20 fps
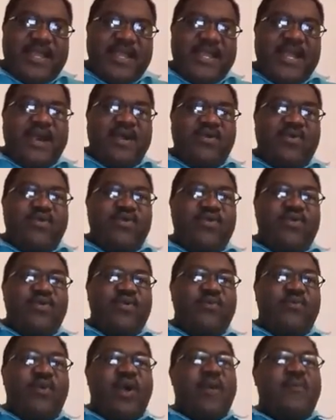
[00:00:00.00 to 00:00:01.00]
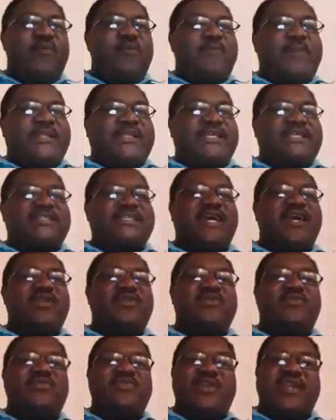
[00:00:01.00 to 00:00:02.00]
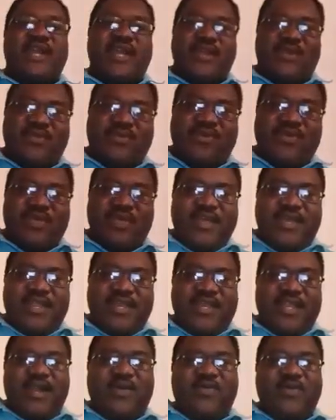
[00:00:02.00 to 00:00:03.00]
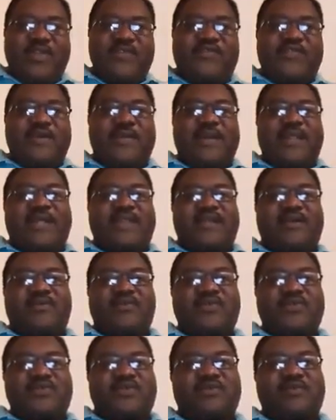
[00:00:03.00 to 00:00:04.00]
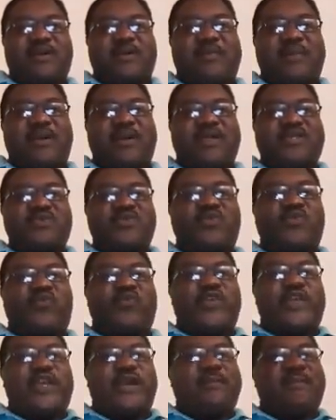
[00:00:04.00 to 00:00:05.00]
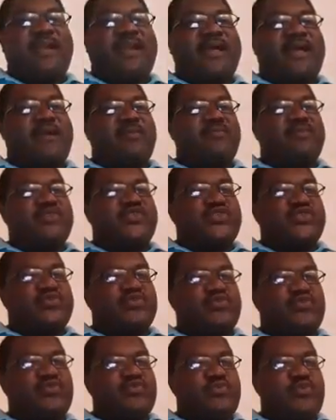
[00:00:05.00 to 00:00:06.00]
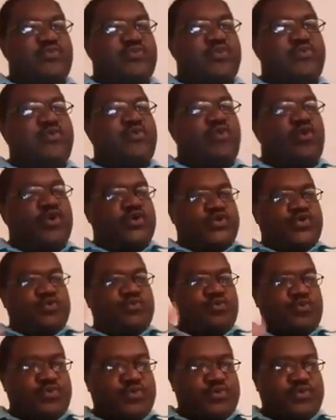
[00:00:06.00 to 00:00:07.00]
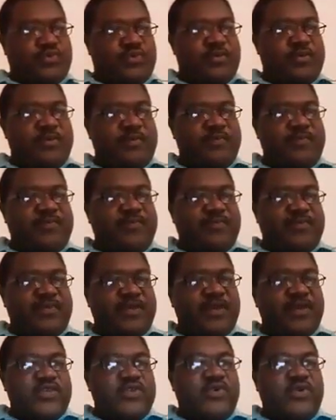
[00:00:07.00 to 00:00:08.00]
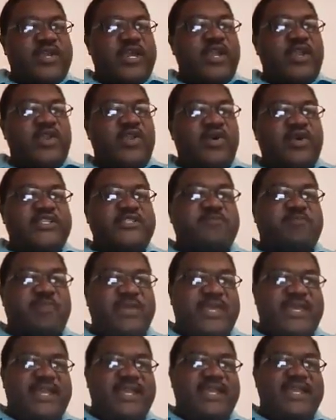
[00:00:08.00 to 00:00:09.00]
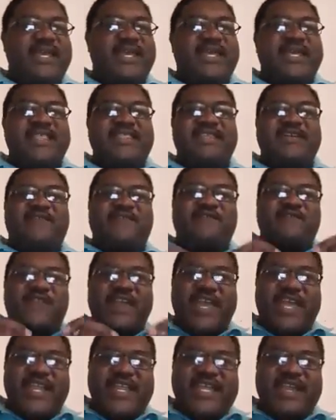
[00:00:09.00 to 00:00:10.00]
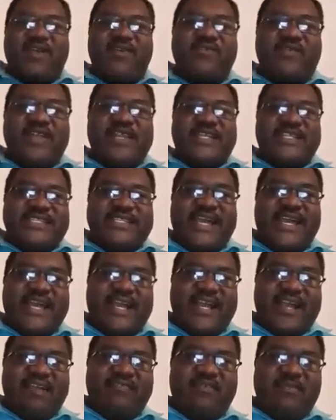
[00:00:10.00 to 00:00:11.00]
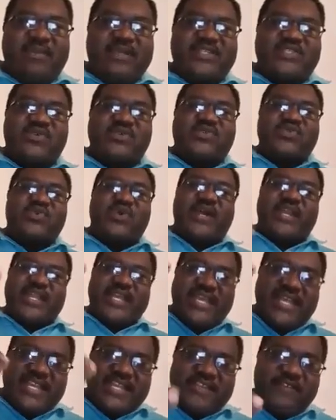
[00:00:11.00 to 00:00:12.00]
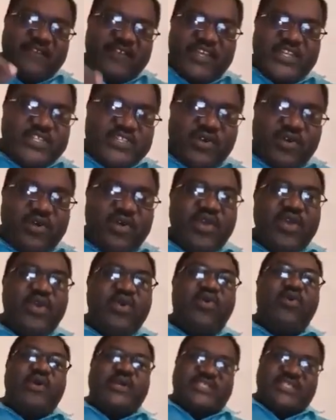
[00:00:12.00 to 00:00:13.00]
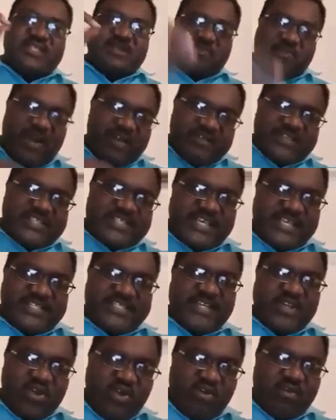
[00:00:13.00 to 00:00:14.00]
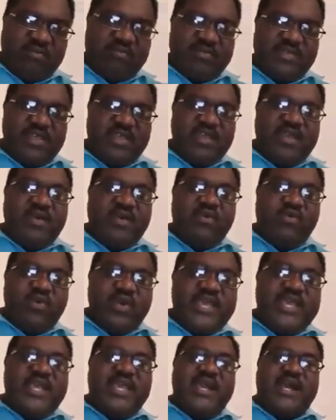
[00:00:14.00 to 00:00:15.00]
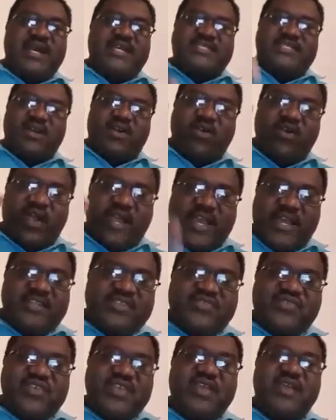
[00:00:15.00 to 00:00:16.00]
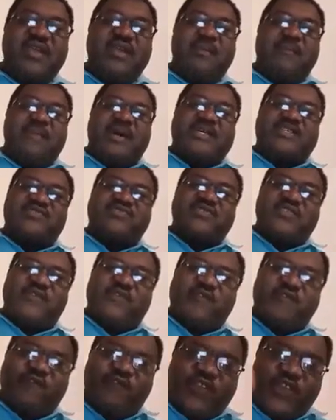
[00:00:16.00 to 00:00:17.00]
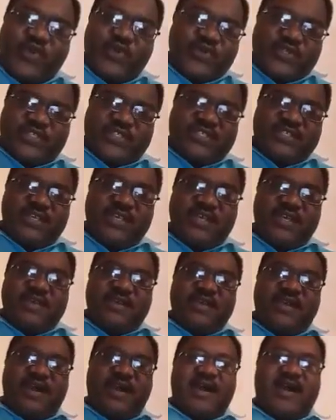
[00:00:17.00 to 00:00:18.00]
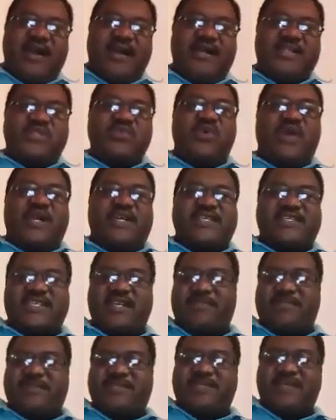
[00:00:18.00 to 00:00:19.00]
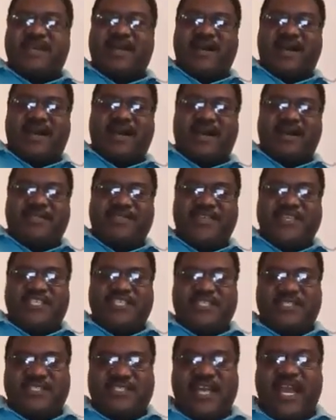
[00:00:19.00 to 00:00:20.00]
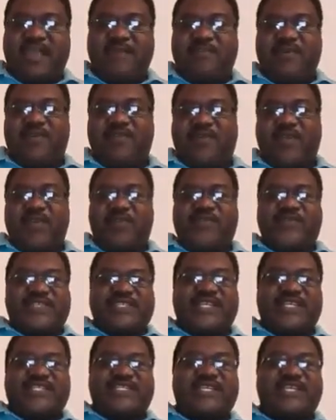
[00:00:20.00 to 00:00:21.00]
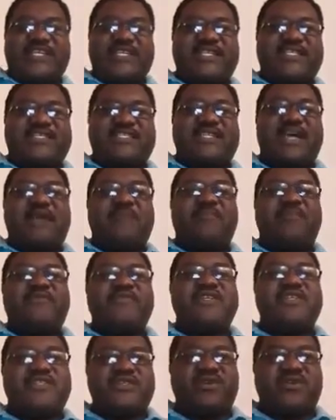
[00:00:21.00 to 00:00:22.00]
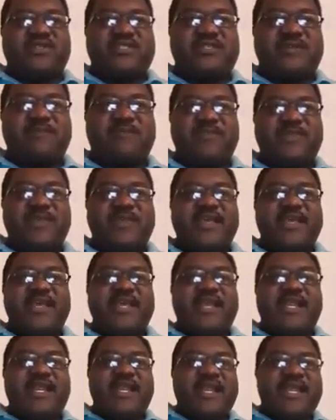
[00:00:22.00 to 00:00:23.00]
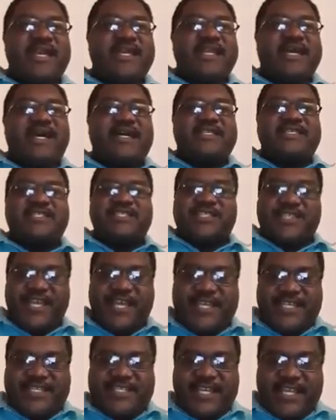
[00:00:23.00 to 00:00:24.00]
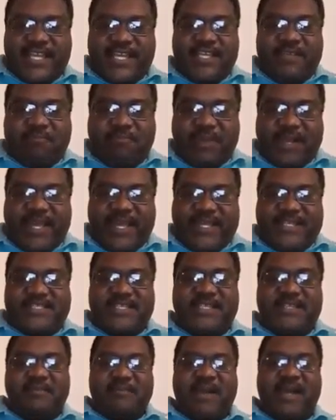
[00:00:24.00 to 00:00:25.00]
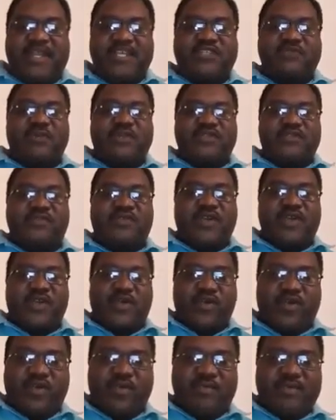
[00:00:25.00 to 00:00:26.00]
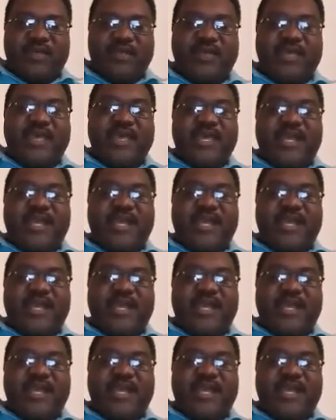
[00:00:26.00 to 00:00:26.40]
Nangu mwamupatasha ni umu nenu. Nangu nifia wale andakumushkiri wa mayatu kufuika mala yambushu umukoshu umuntu. You cannot pin the failure of an entire government to an individual who was in the private sector. No. We as a whole country must refuse to accept this type of conversation and this type of discourse. Let us change the key players in the management of our economy.